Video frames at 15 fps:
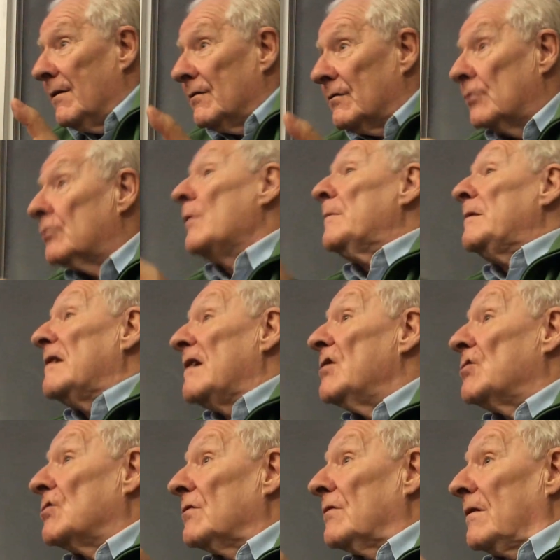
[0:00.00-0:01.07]
the
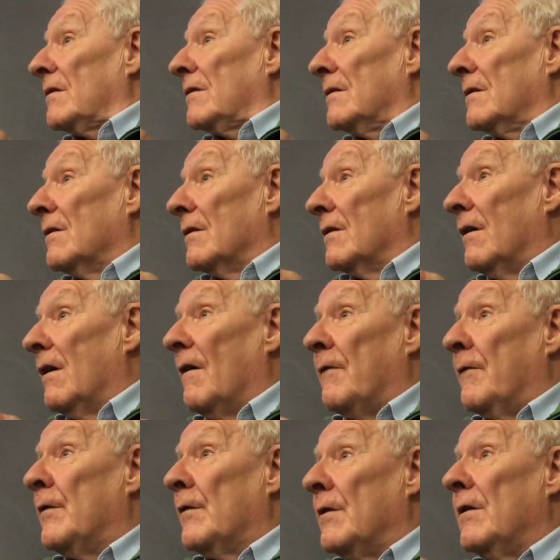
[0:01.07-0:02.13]
domination
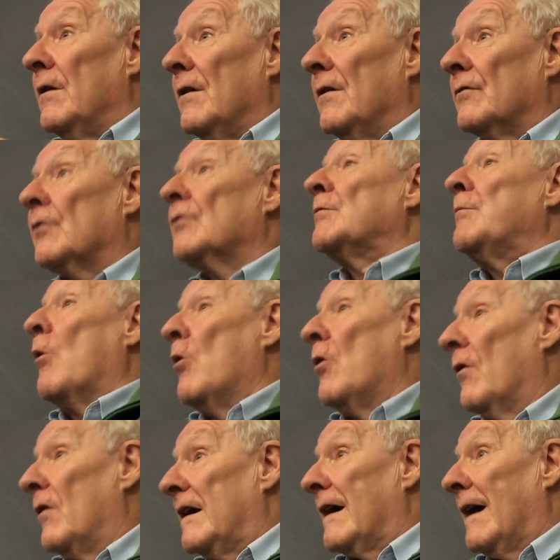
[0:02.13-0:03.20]
of the small
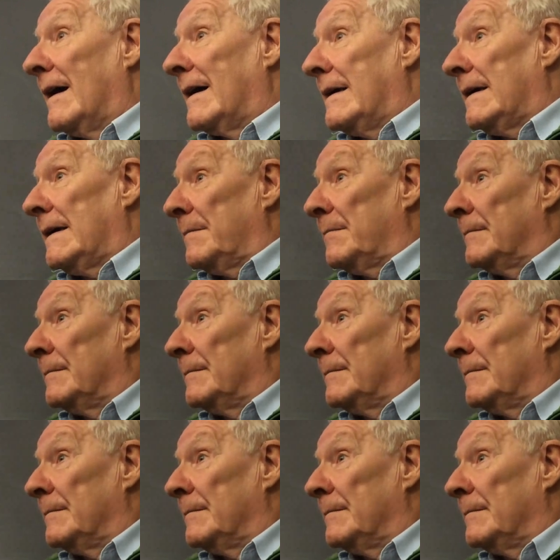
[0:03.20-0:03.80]
oligarchy.